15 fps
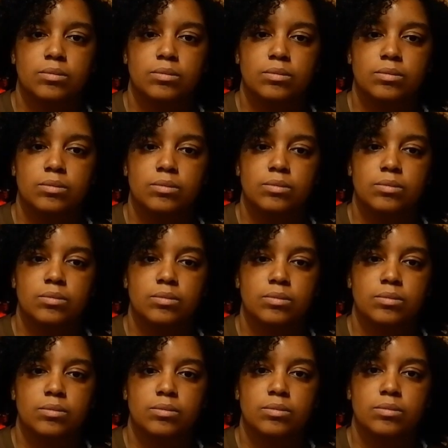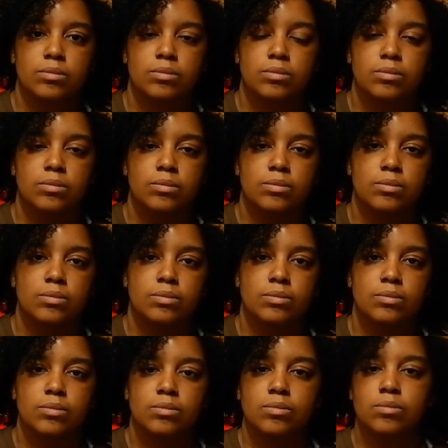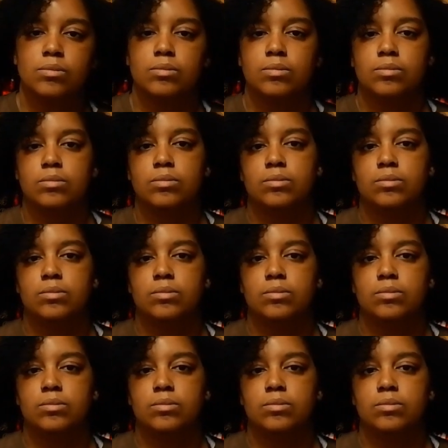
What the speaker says: (silent)